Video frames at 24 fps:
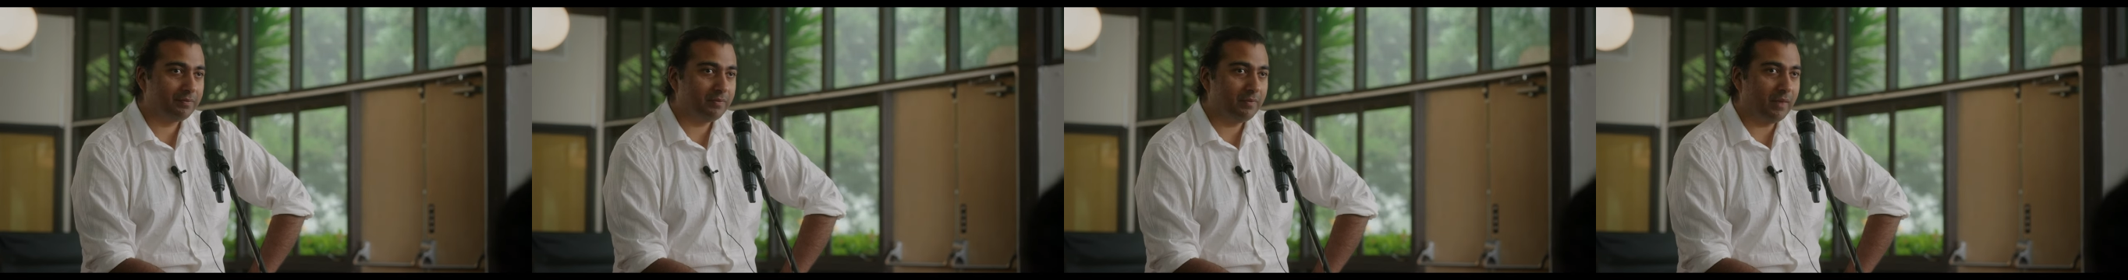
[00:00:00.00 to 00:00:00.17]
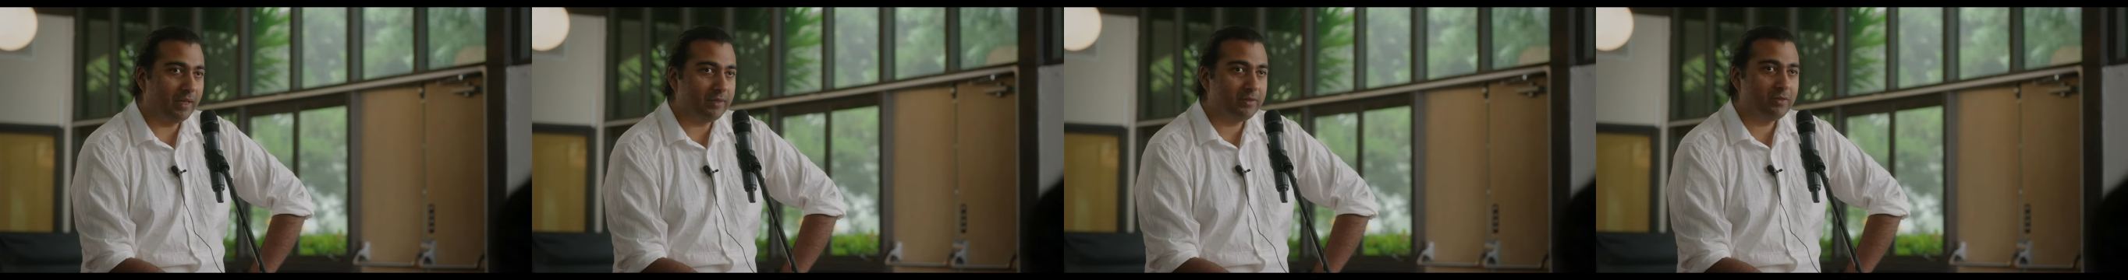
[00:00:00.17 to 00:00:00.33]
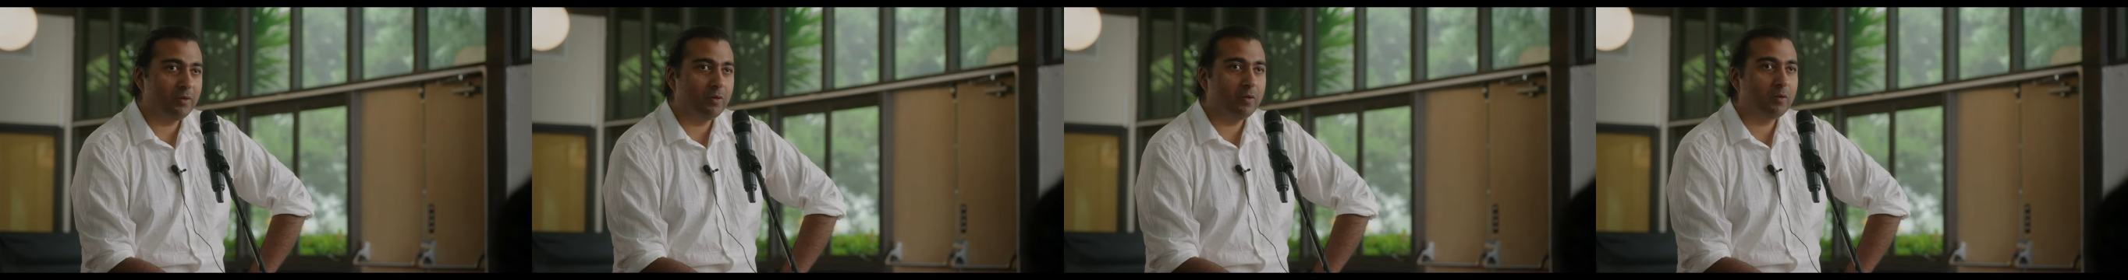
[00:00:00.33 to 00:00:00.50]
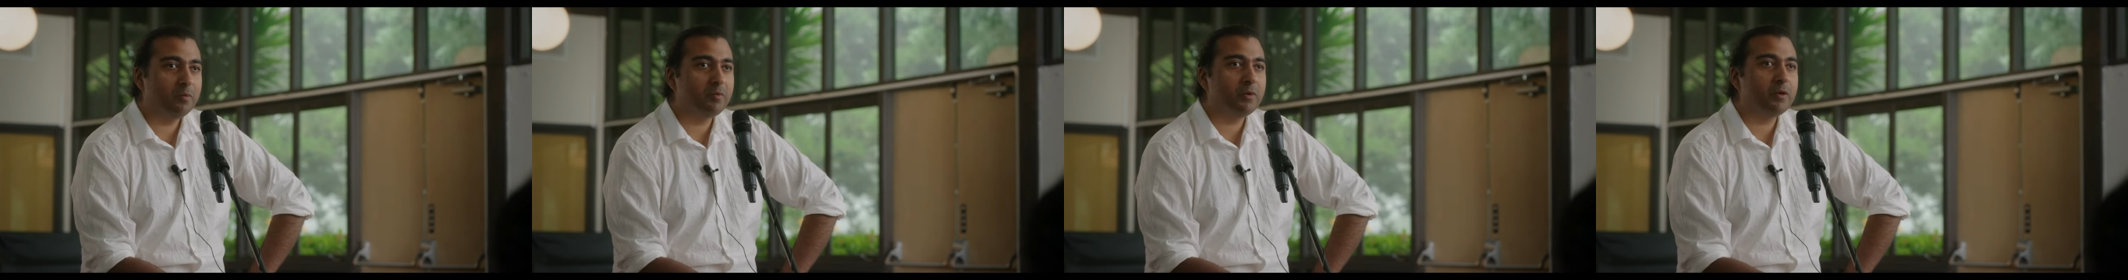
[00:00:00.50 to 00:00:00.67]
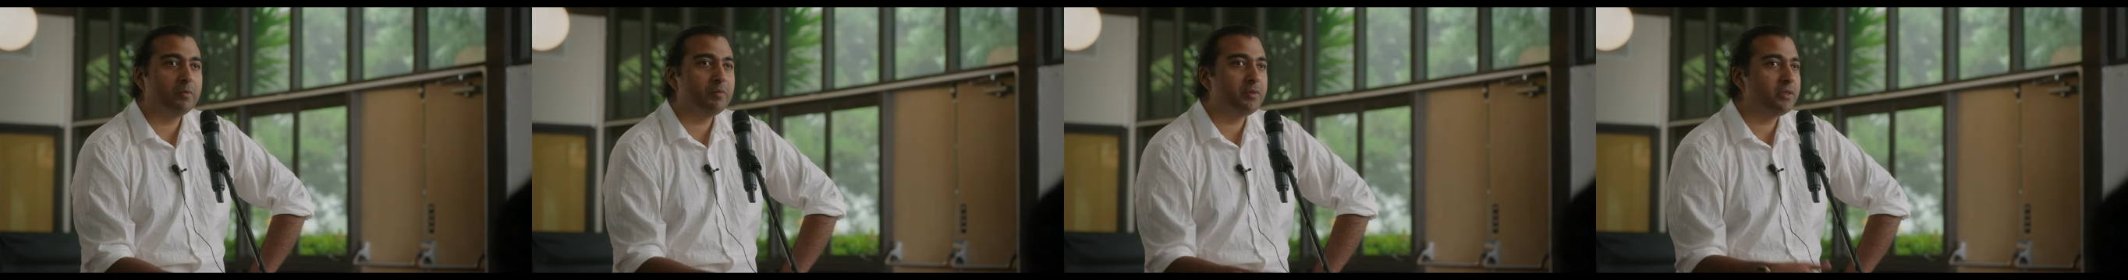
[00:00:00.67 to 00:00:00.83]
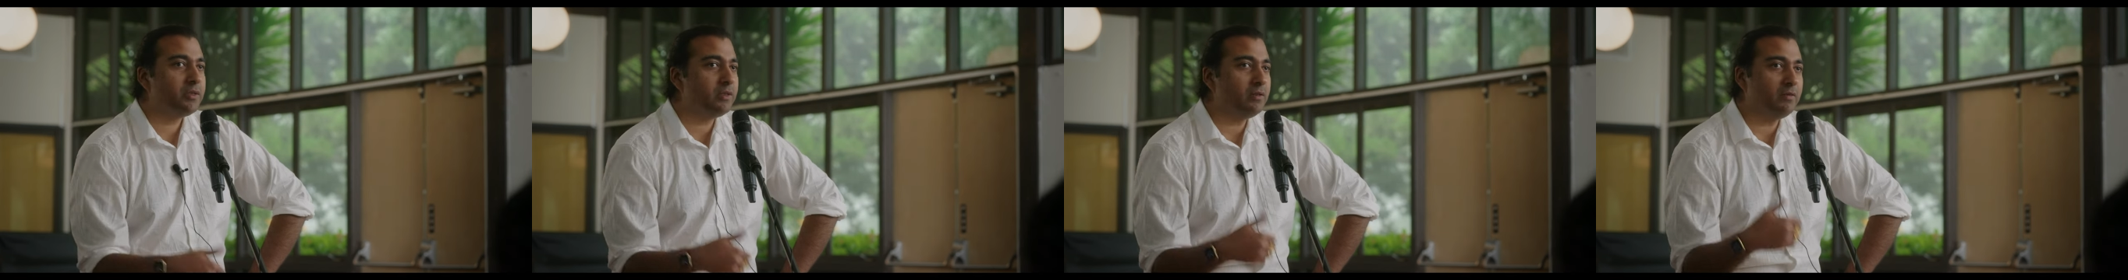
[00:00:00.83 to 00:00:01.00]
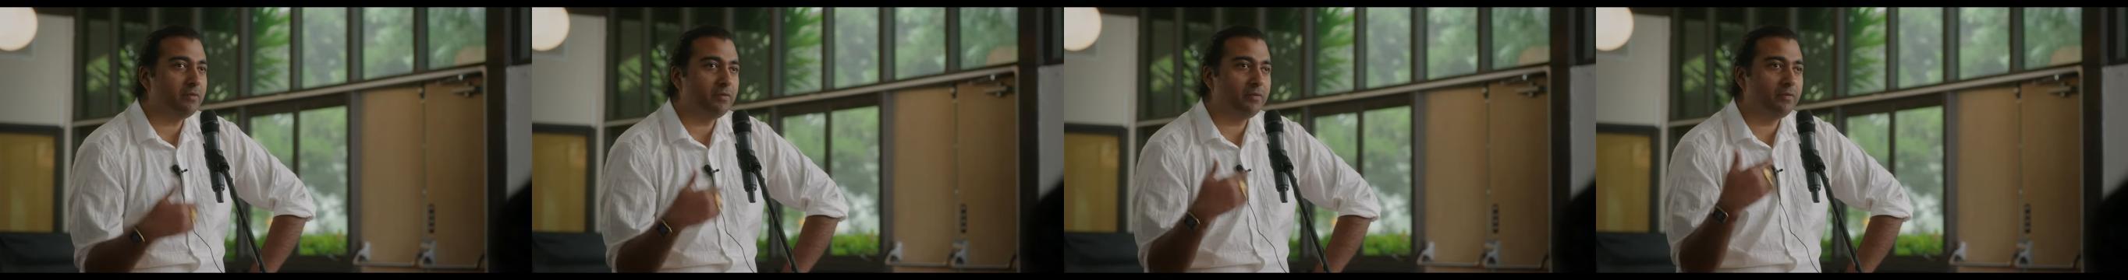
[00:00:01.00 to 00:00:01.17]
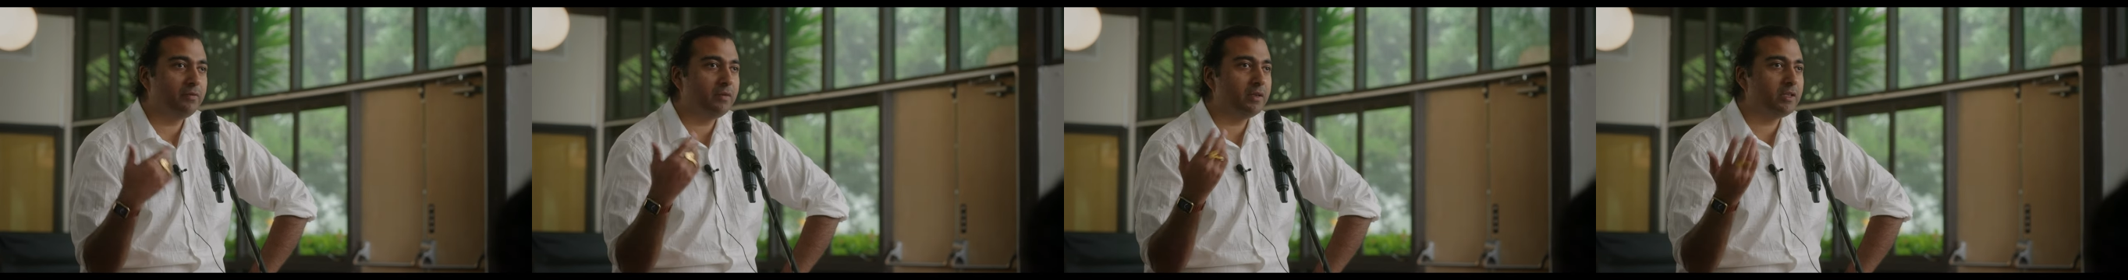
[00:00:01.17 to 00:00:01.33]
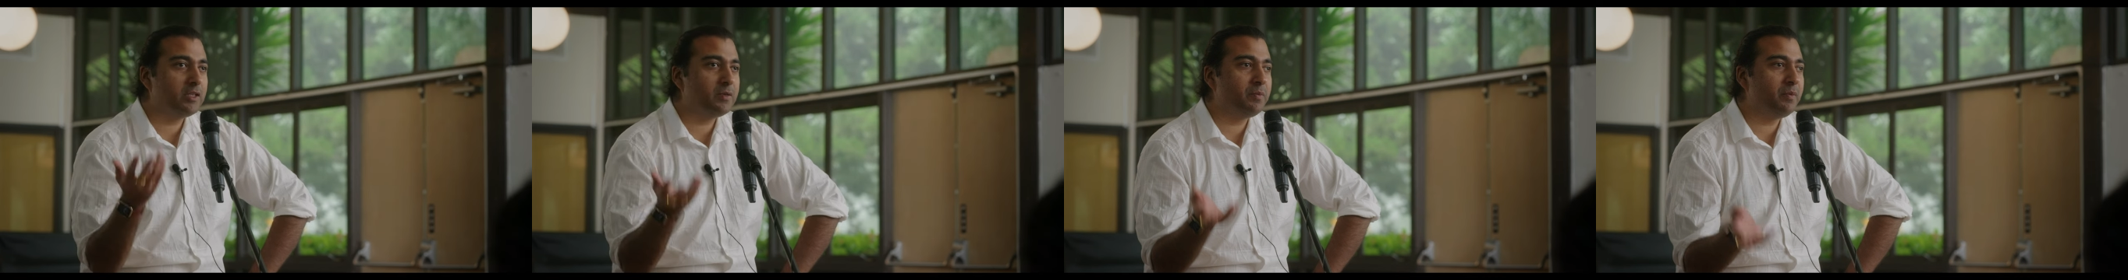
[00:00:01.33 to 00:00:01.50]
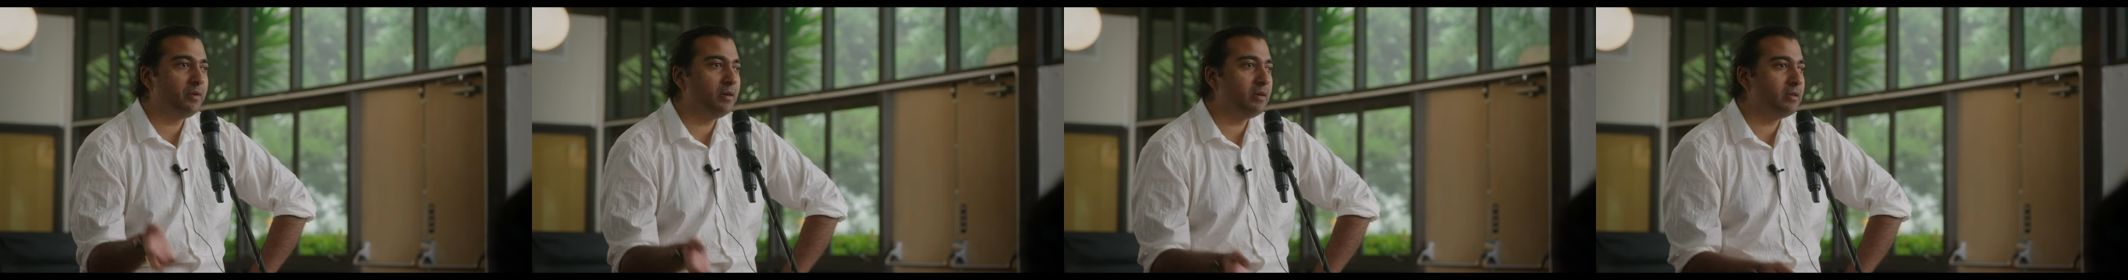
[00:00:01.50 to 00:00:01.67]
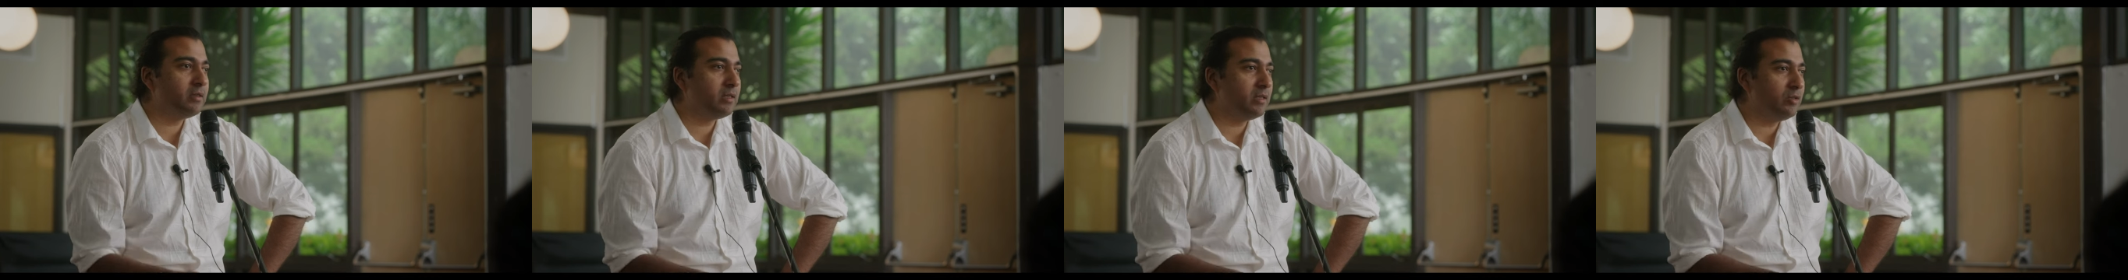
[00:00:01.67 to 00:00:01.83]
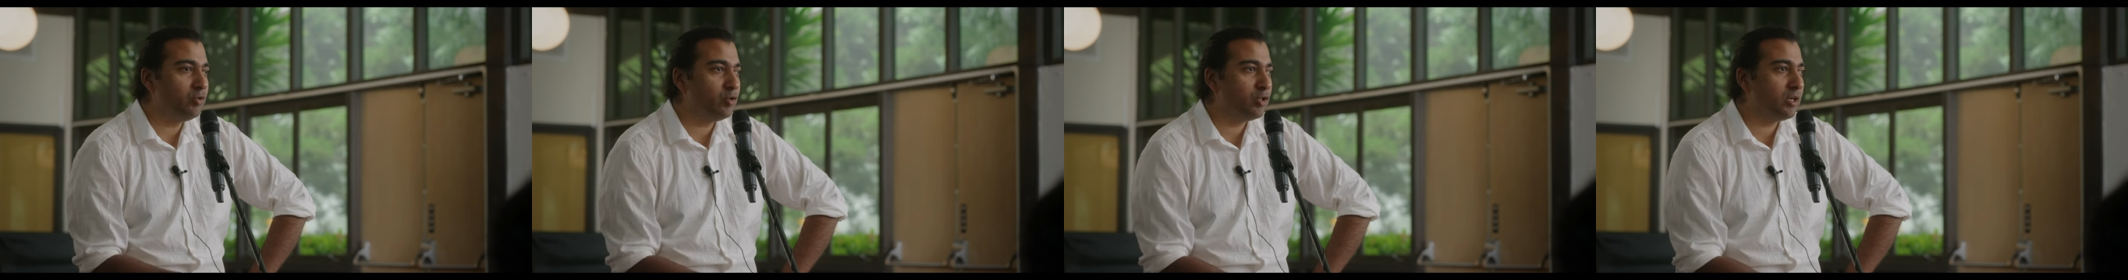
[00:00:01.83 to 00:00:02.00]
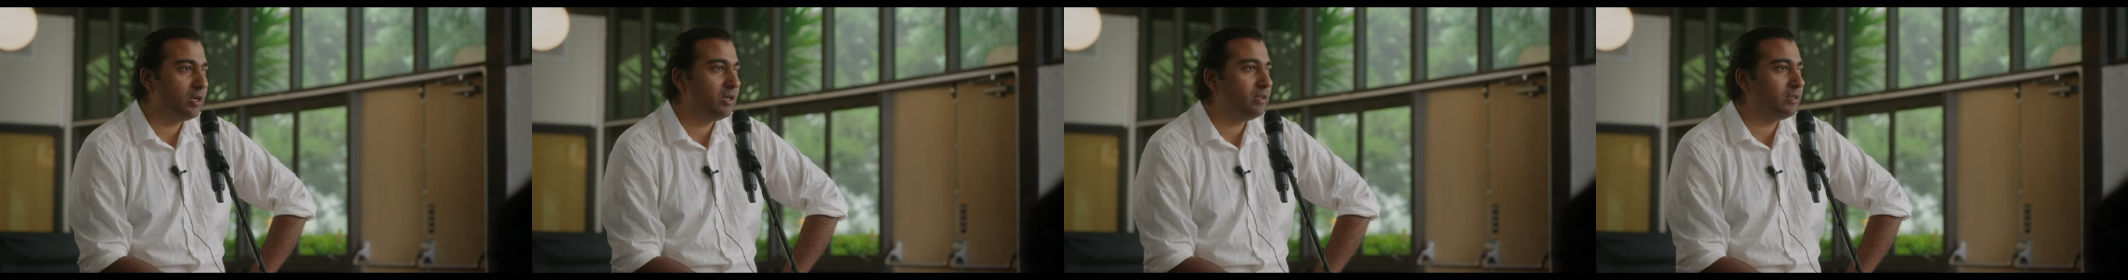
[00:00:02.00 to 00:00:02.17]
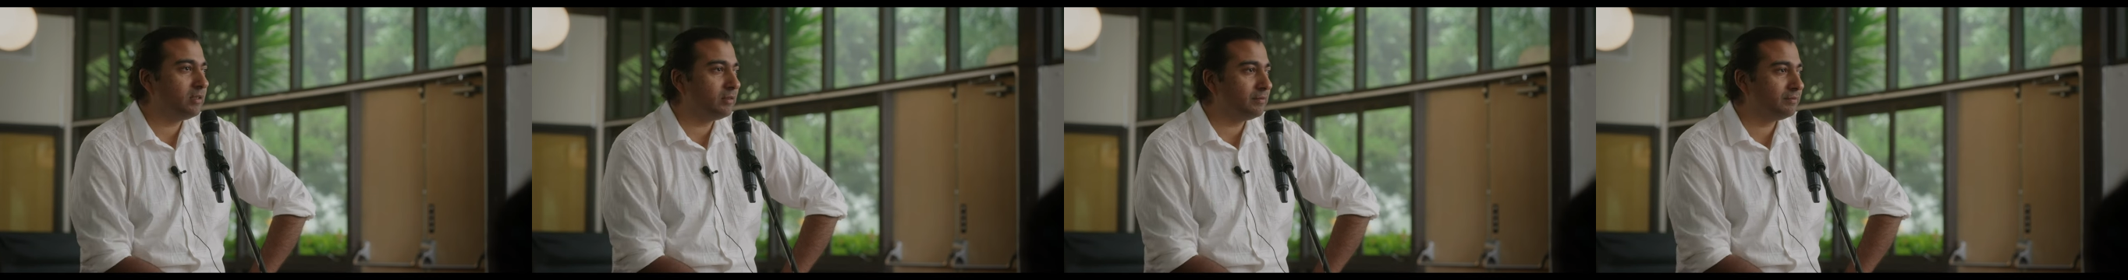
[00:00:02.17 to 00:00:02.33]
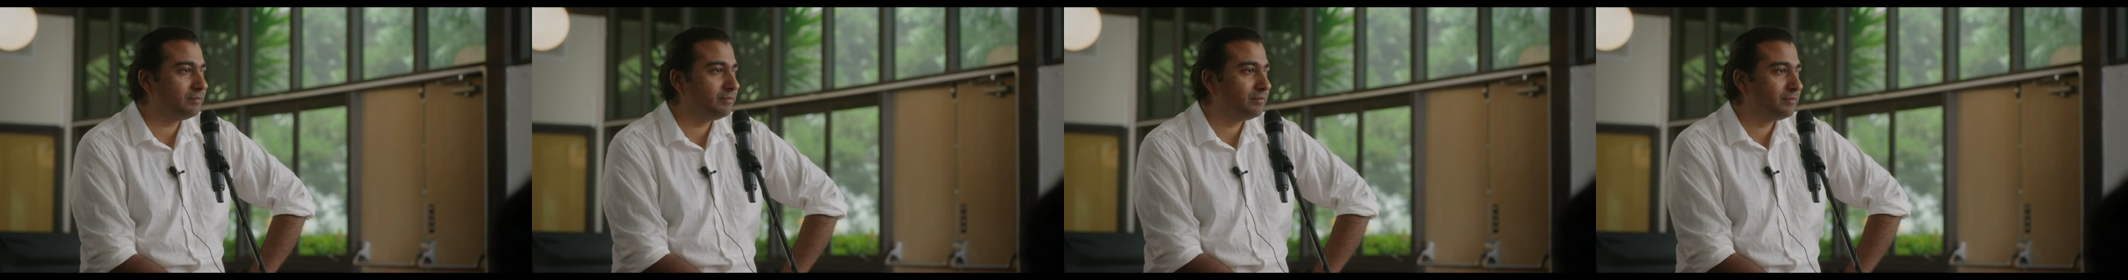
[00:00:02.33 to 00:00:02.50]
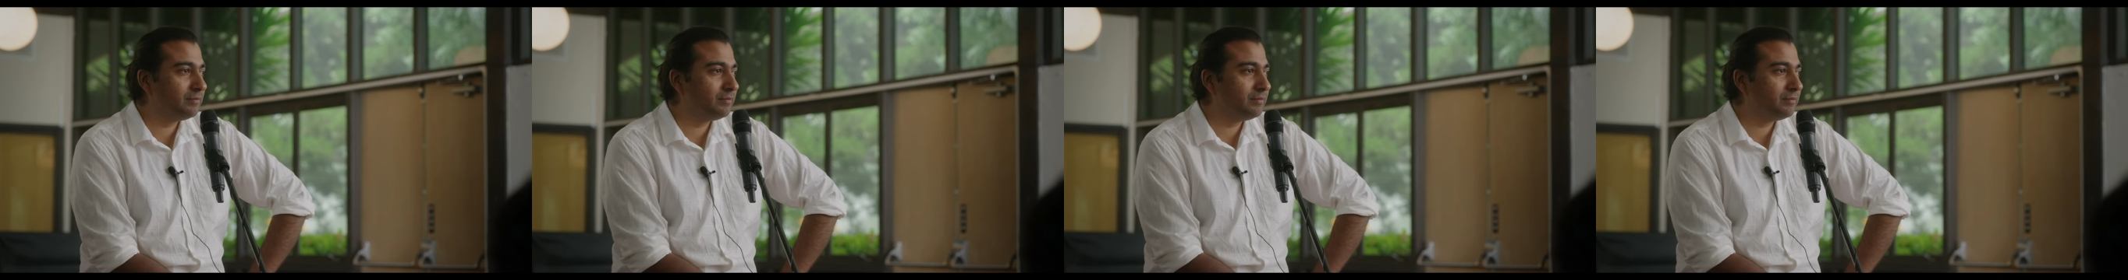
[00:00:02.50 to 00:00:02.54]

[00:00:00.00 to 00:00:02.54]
That's the whole purpose of experiencing jhana,